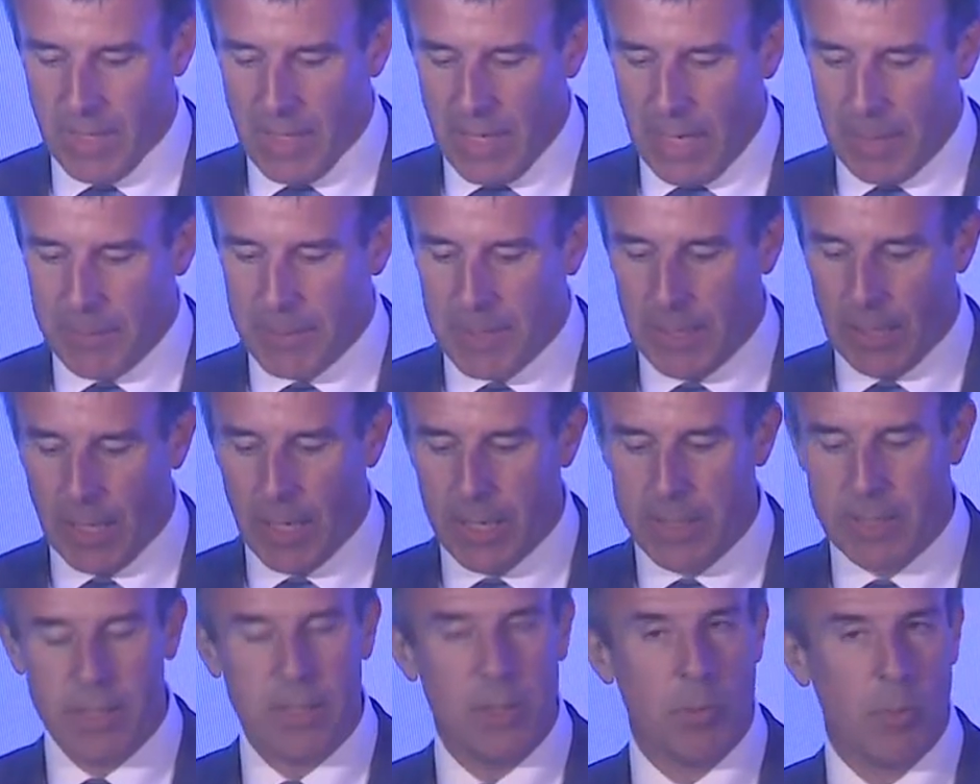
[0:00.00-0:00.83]
I'm
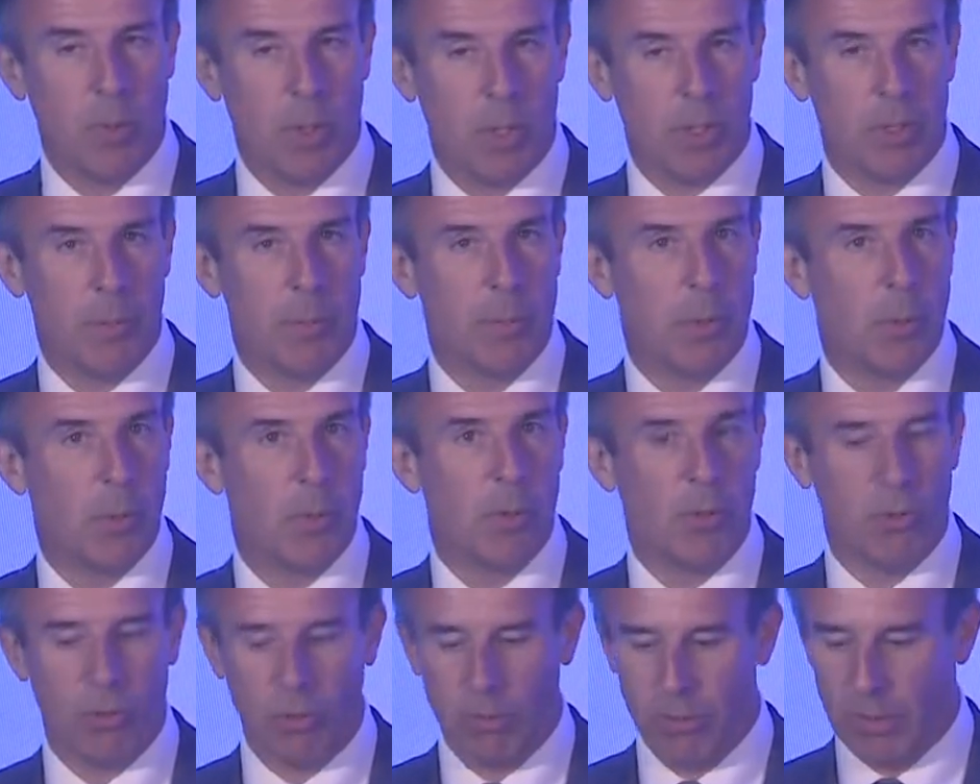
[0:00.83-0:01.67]
delighted to welcome you
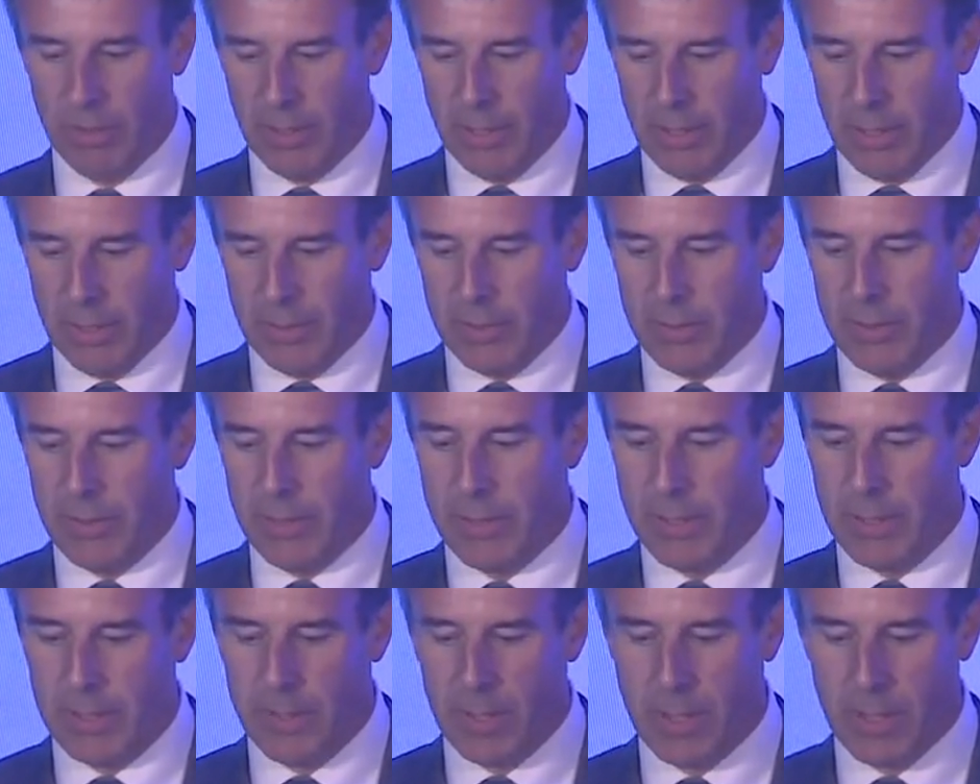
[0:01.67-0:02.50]
all to
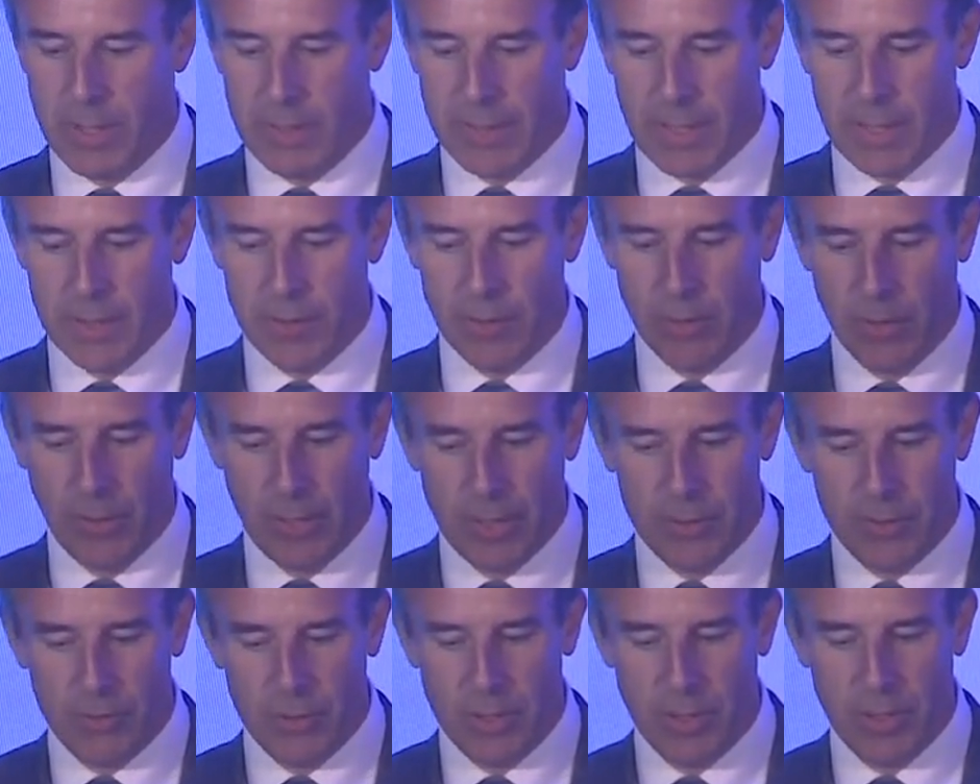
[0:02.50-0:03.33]
this year's annual
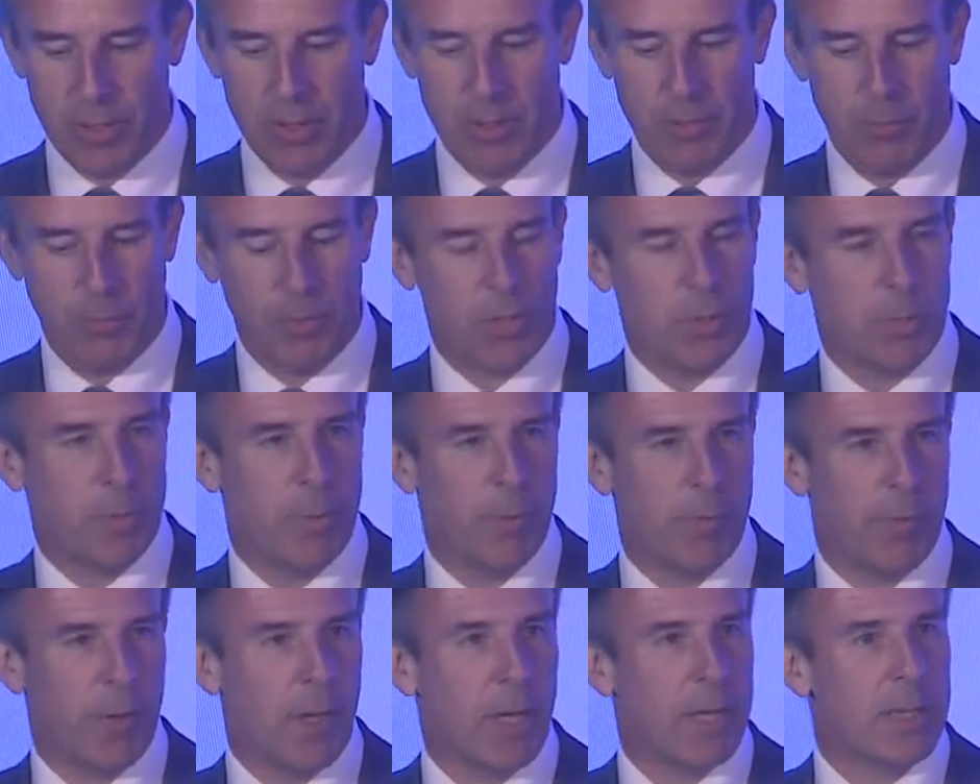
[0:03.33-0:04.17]
luncheon, which
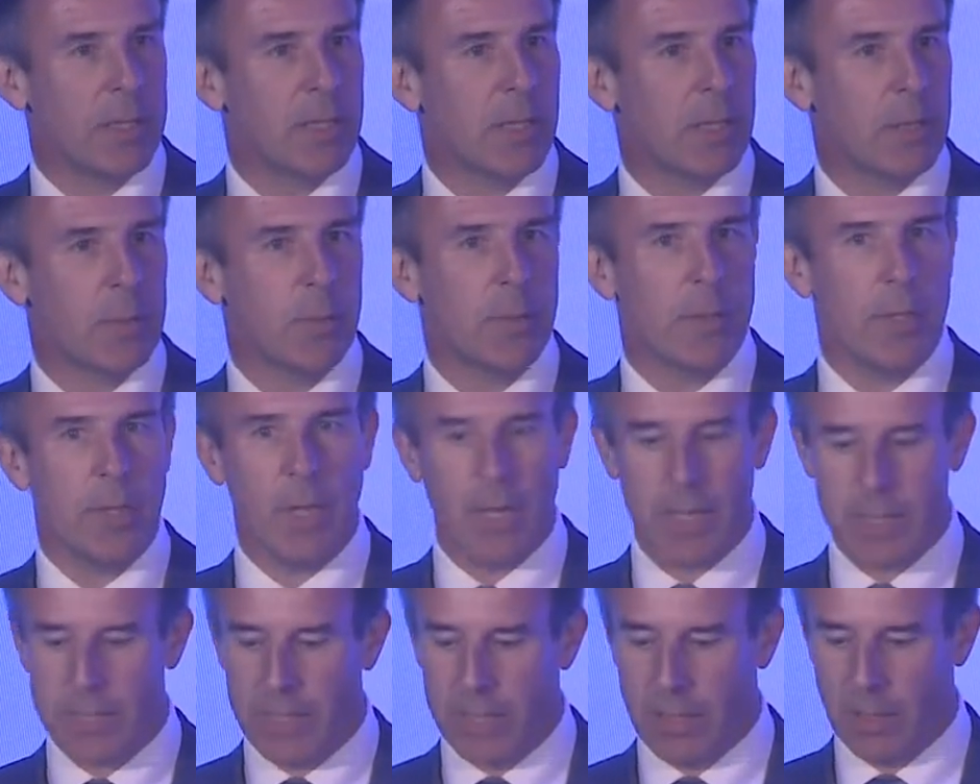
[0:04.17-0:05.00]
provides us with an
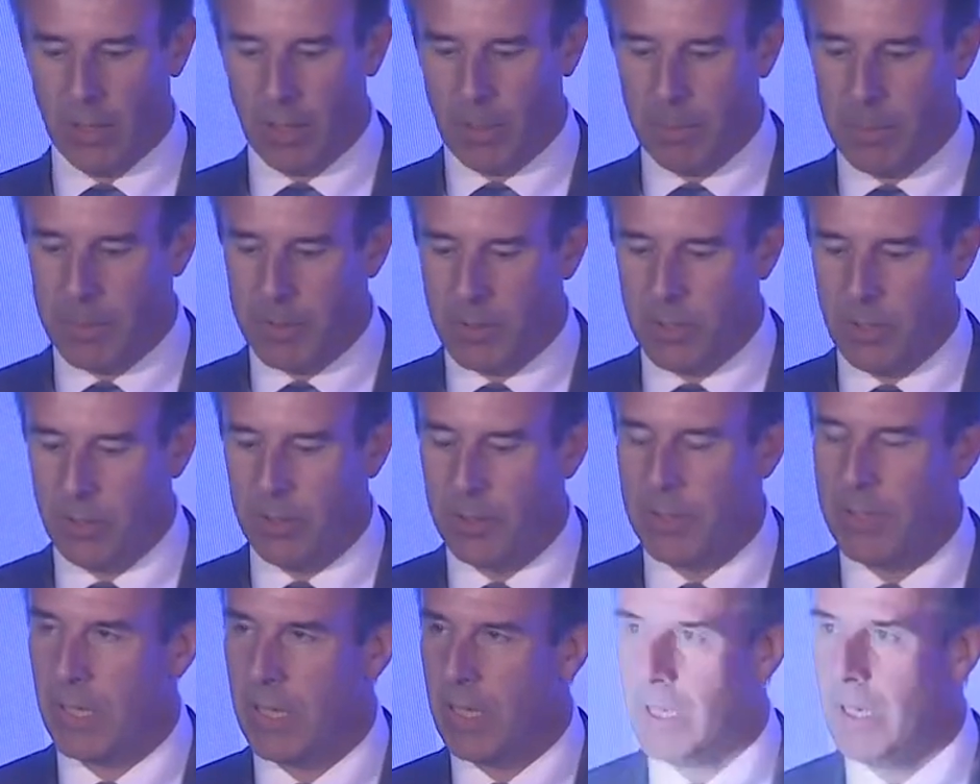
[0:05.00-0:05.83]
ideal
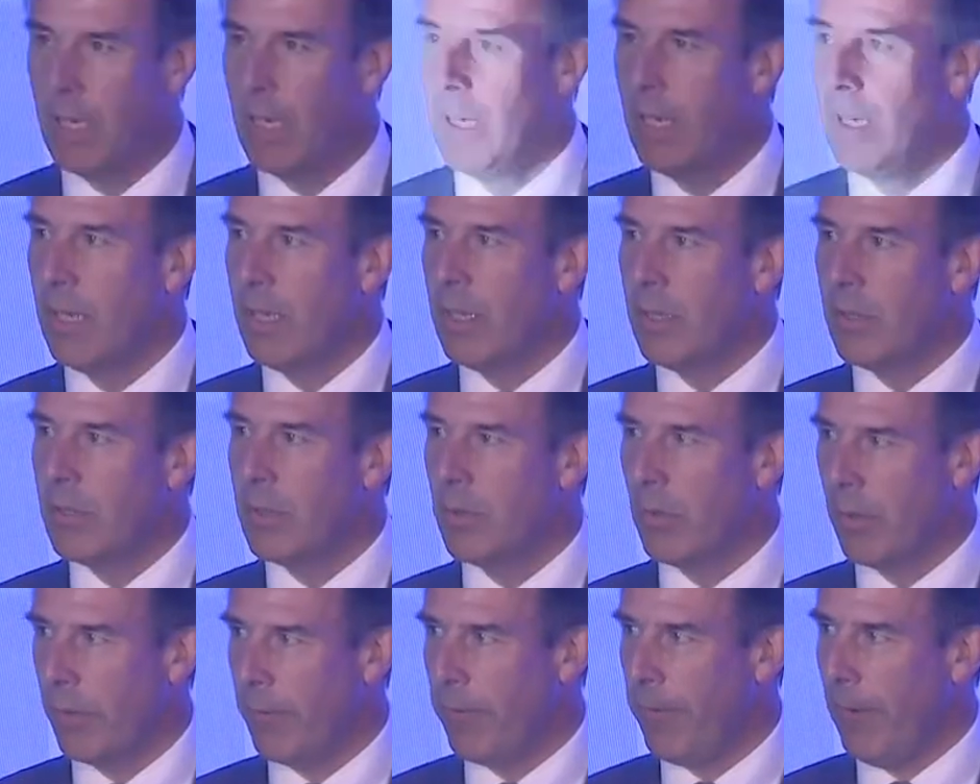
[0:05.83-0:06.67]
opportunity to
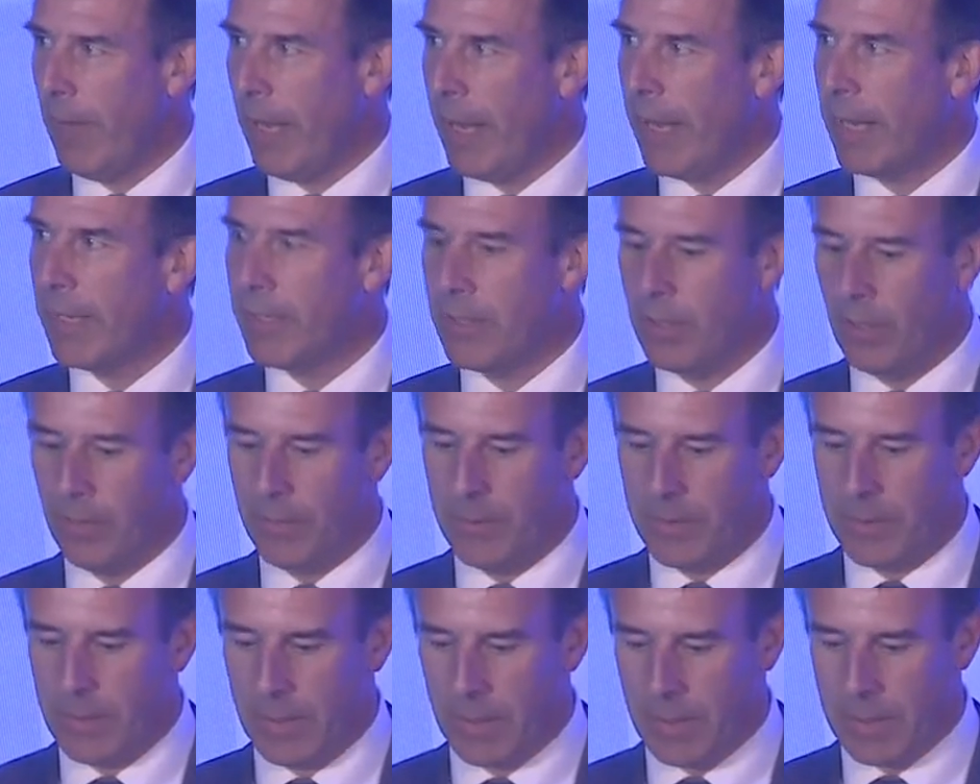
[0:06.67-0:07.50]
reflect on the
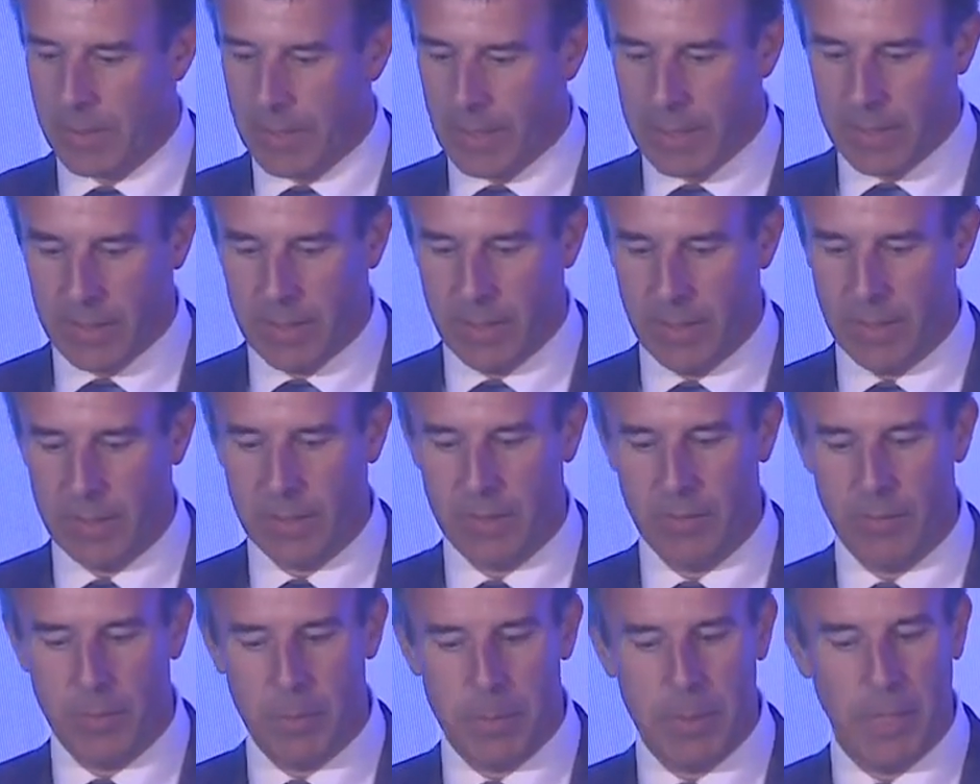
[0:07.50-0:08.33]
successes
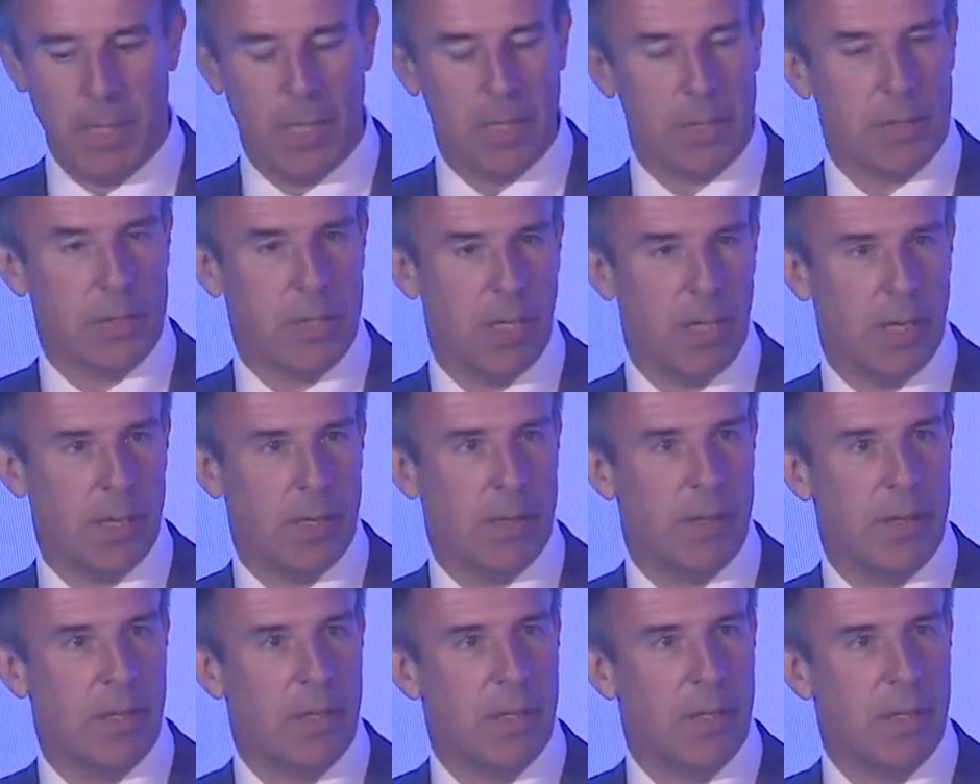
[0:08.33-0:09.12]
of the past year,